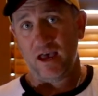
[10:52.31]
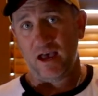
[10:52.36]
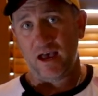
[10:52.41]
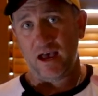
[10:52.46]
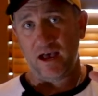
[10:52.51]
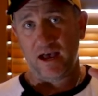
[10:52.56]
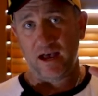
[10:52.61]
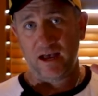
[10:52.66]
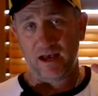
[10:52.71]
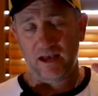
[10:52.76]

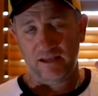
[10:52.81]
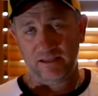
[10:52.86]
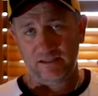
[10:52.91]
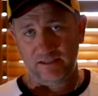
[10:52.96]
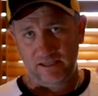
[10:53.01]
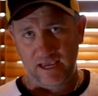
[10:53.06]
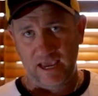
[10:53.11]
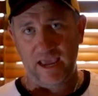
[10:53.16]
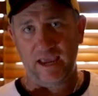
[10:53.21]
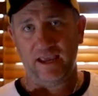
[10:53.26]

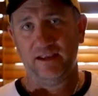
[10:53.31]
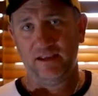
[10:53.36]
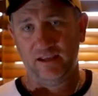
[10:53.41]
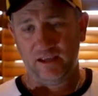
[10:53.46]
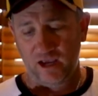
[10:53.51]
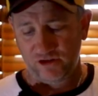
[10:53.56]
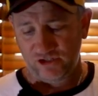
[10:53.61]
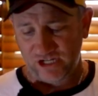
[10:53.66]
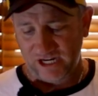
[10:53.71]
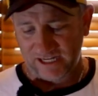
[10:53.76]
Yeah,
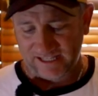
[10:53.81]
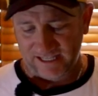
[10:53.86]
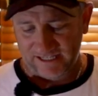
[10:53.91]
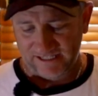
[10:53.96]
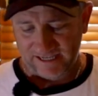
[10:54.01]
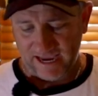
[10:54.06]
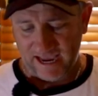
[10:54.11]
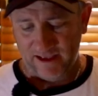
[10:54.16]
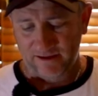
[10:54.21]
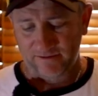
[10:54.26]
go check
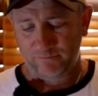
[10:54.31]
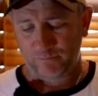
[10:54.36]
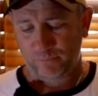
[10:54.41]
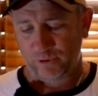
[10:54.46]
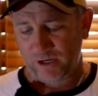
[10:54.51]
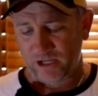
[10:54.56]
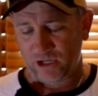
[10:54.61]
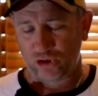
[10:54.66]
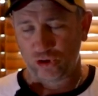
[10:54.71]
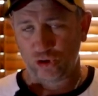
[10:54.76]
these out.
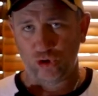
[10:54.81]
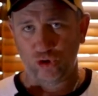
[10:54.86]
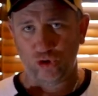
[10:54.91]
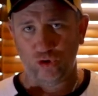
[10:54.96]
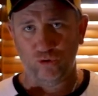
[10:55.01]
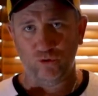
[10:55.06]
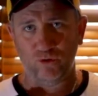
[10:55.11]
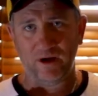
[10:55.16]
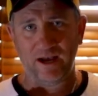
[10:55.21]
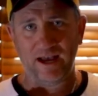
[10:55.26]
Pretty
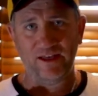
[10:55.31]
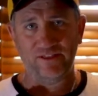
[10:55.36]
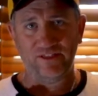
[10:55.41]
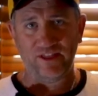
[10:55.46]
cool.